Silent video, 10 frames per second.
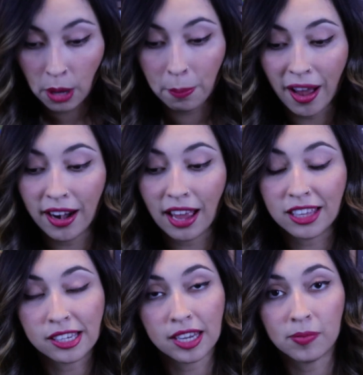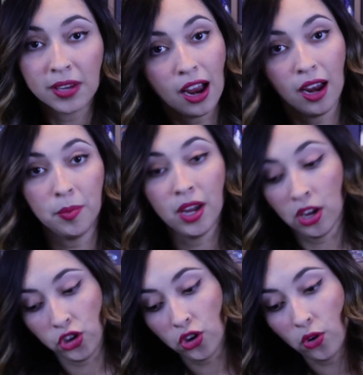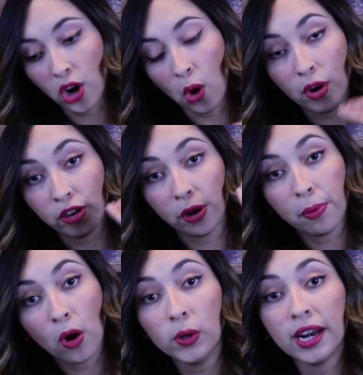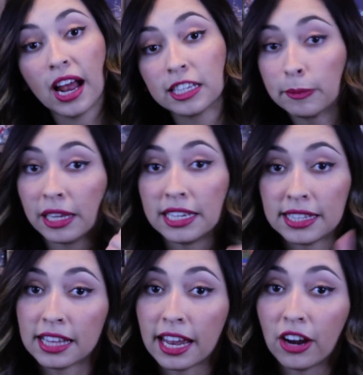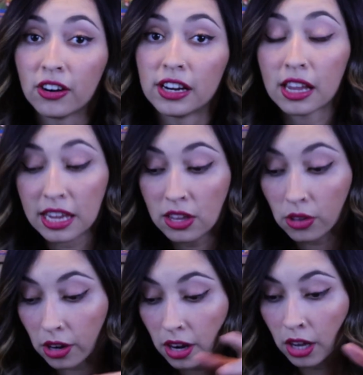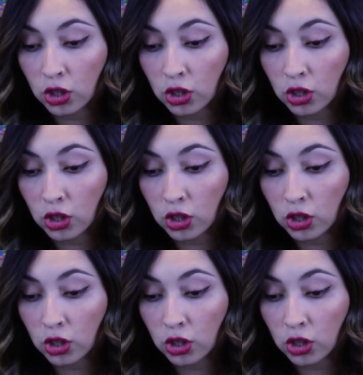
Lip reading: But at the same time, you don't know what your opponent has placed in that area either,